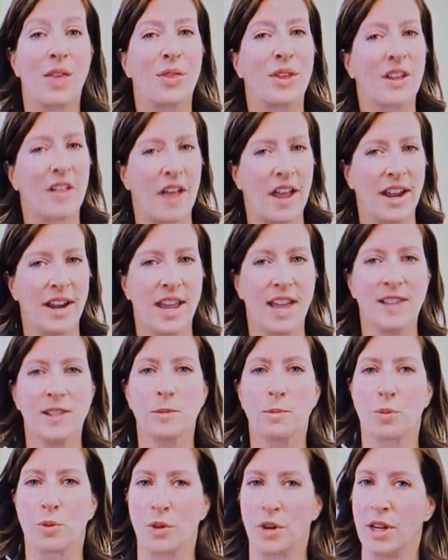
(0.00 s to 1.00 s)
The client
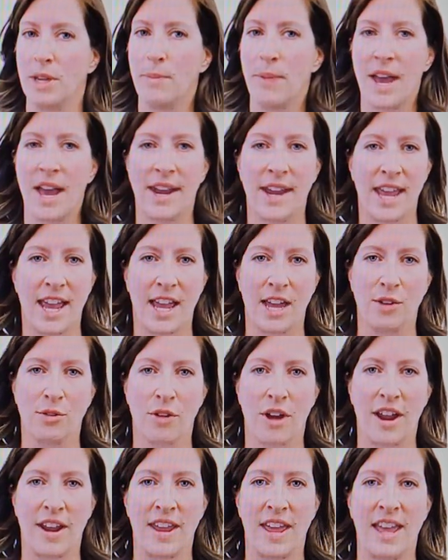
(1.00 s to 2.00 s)
has pretty bad
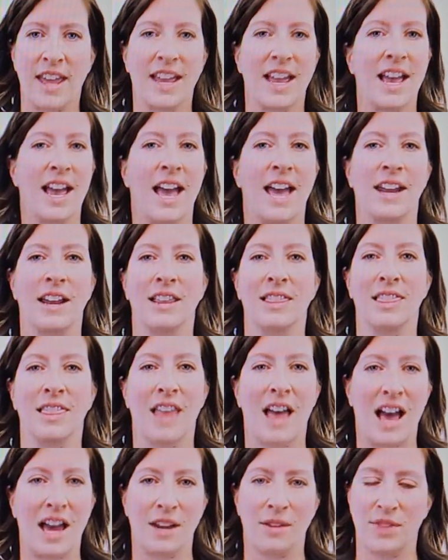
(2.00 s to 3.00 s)
handwriting and a
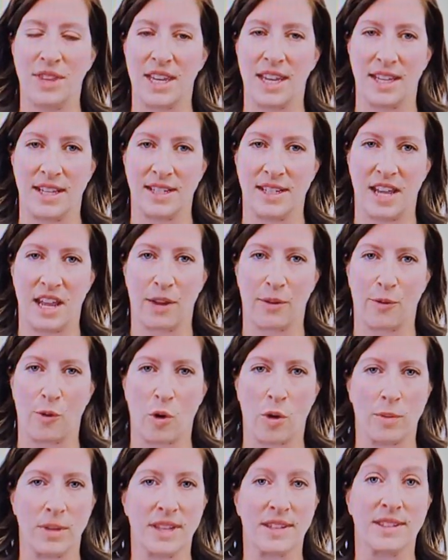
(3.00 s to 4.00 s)
lot of the intake
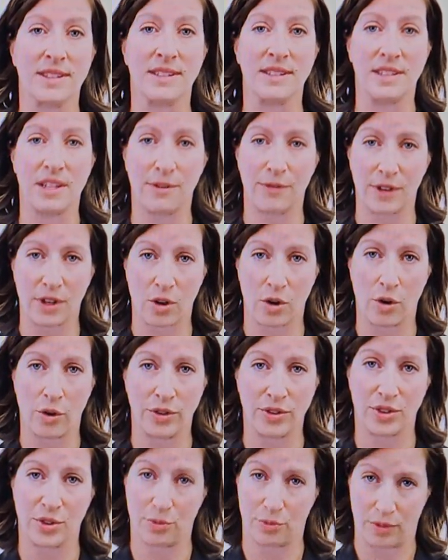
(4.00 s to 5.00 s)
form is
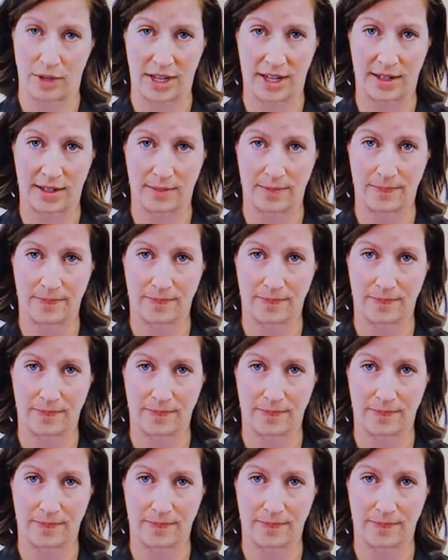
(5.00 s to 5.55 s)
difficult to read.